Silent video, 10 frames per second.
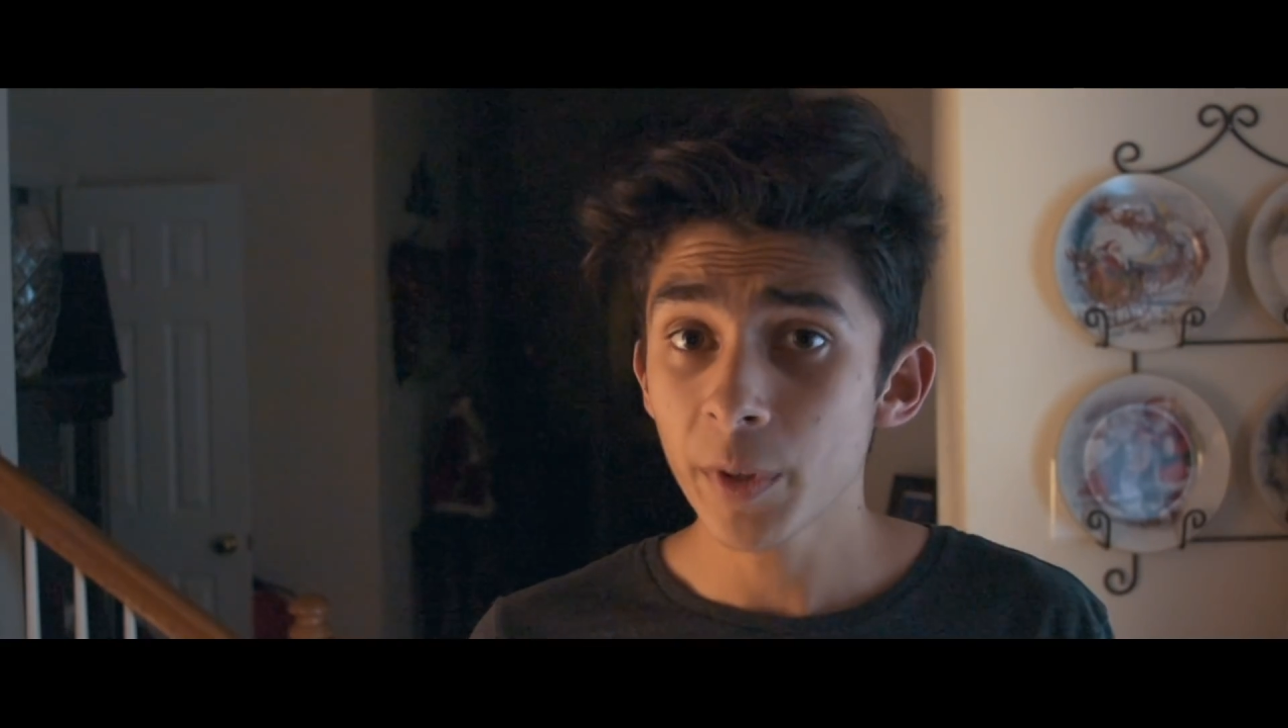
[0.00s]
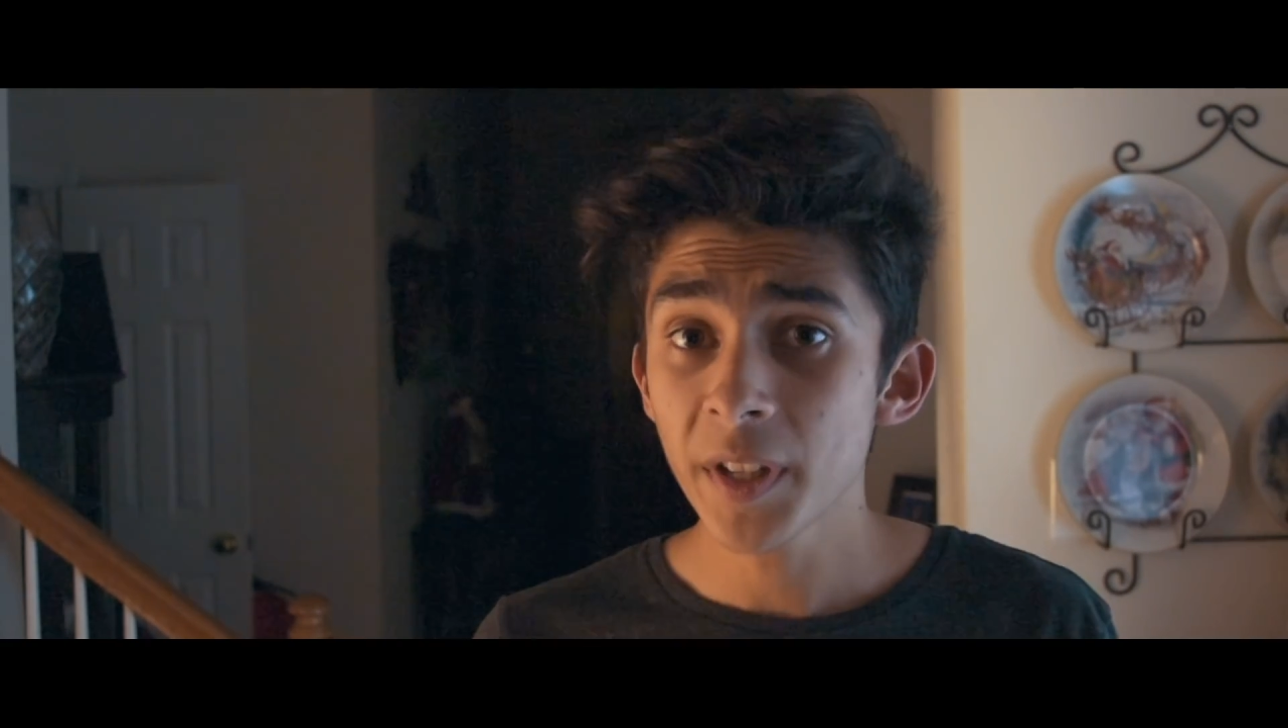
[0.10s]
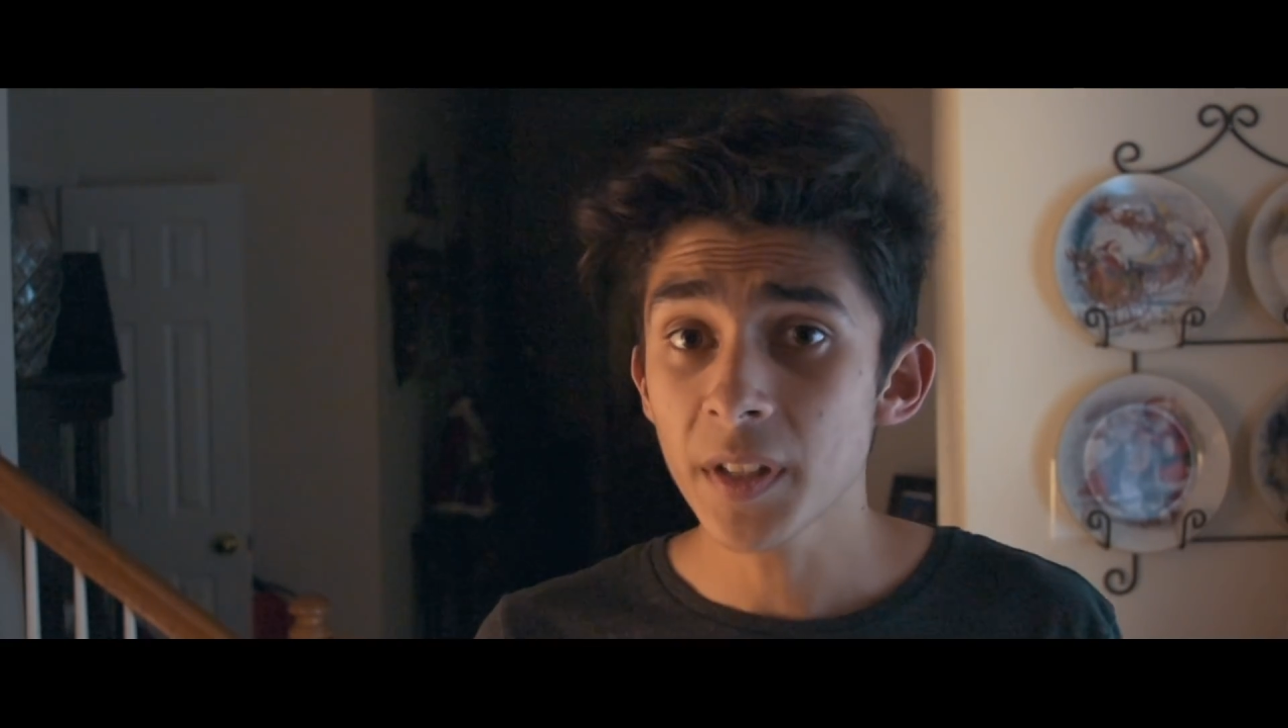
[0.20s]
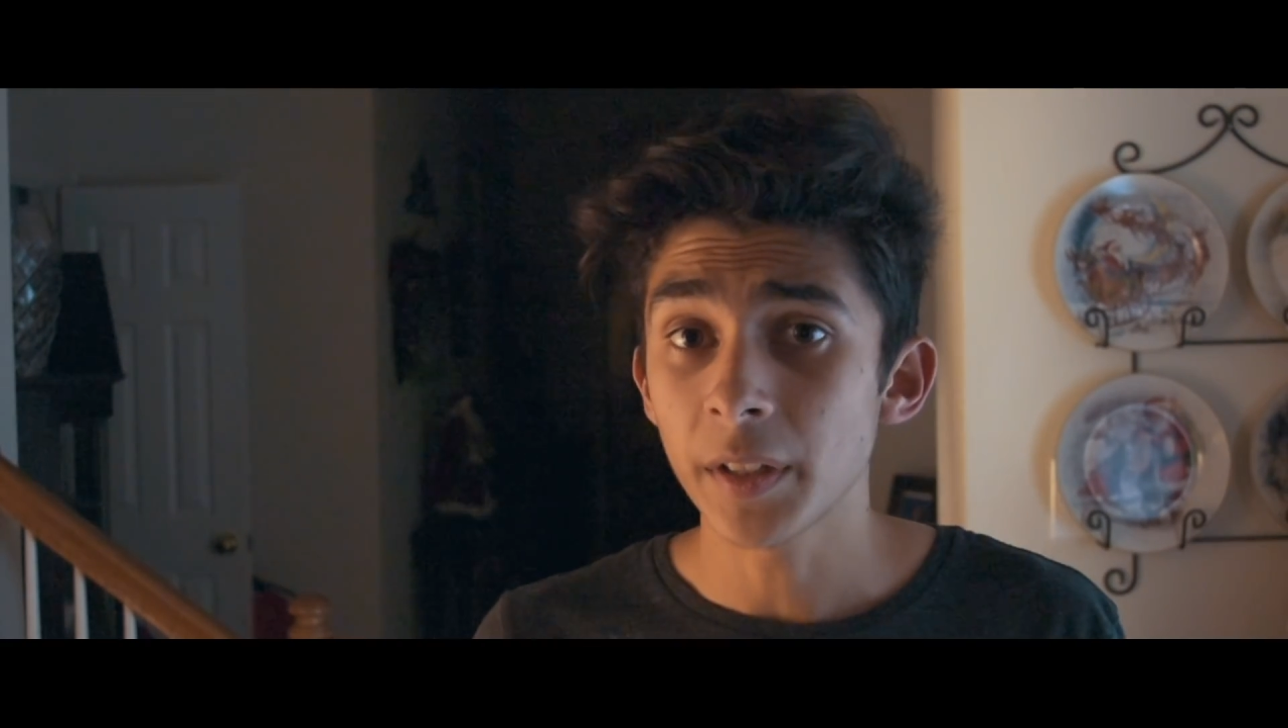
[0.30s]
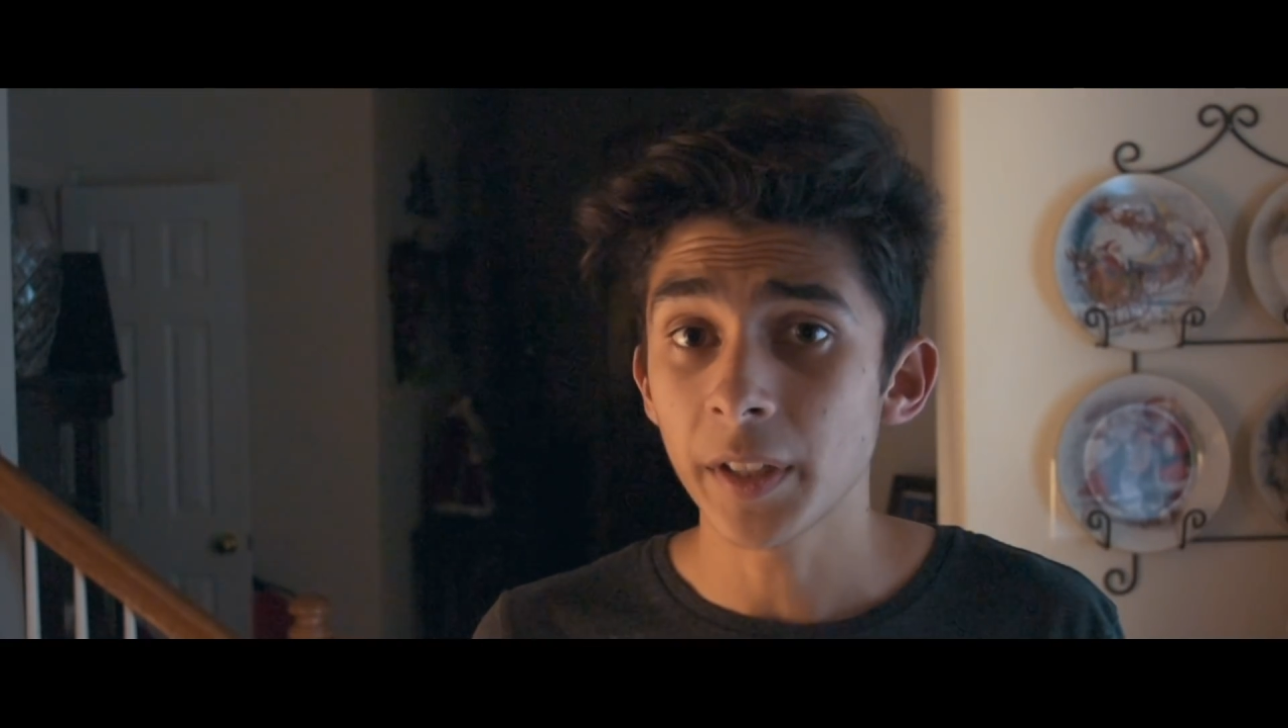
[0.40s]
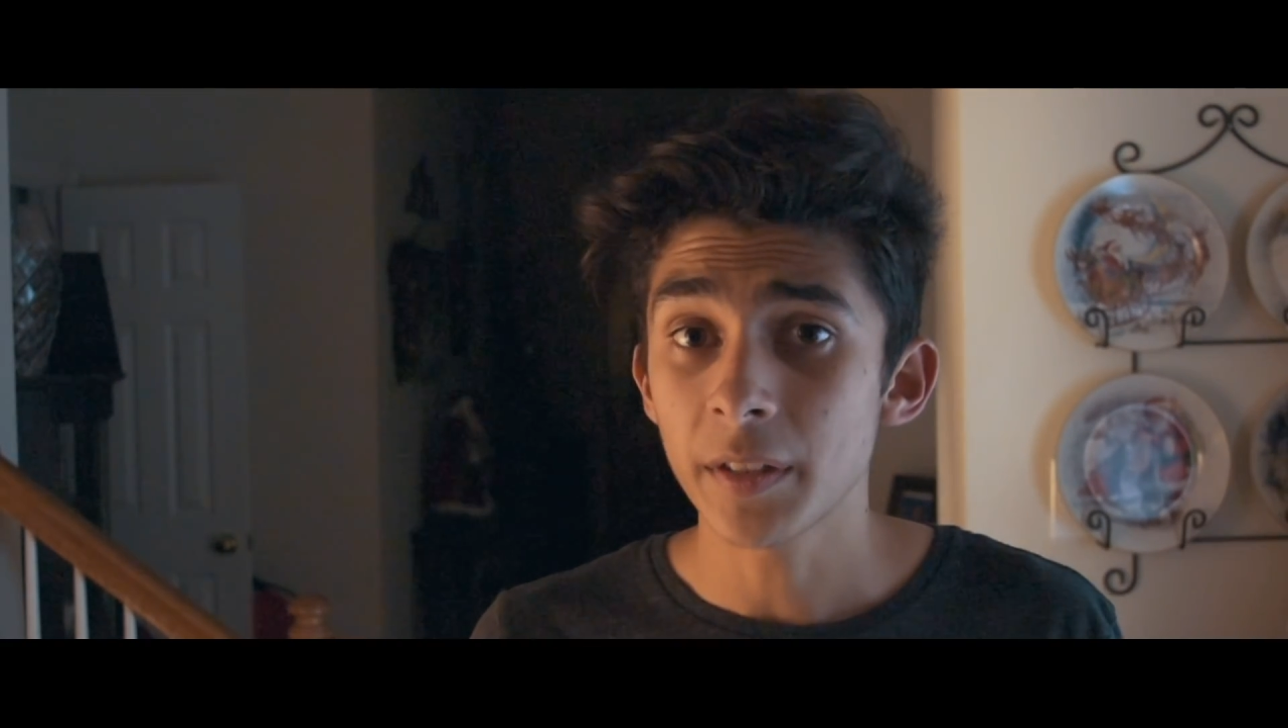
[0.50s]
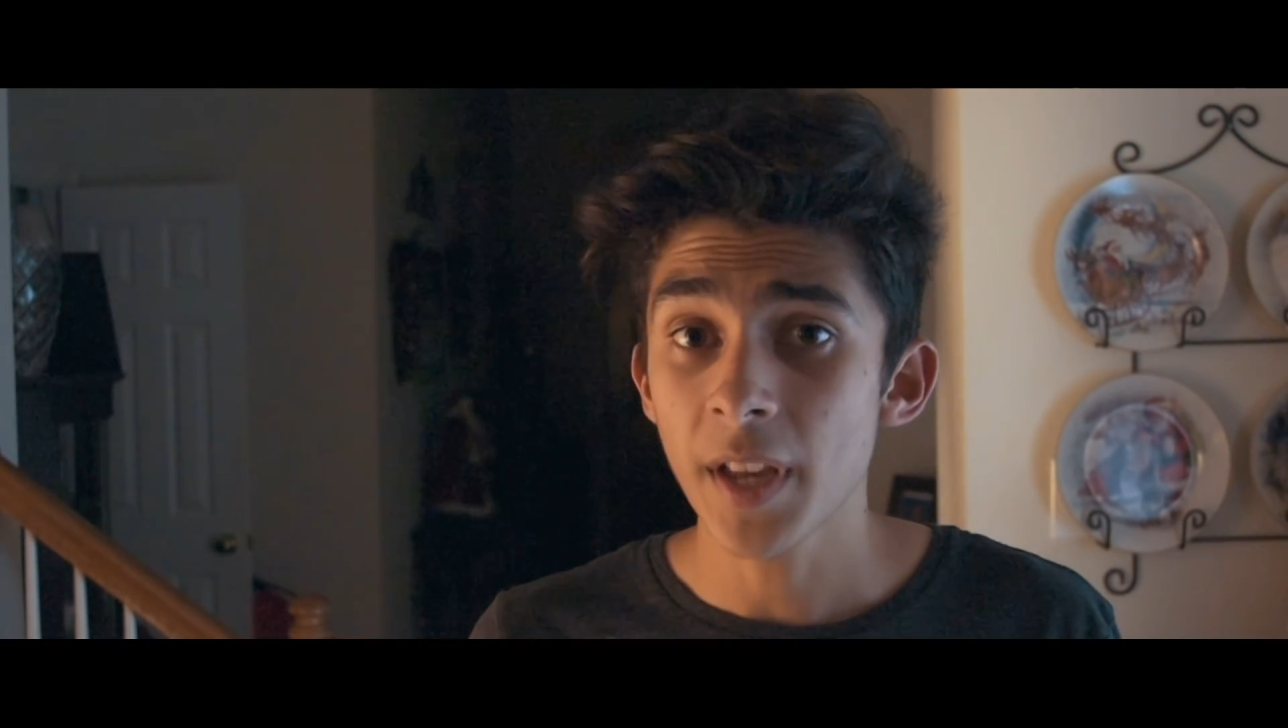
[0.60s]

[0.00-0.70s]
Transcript: recently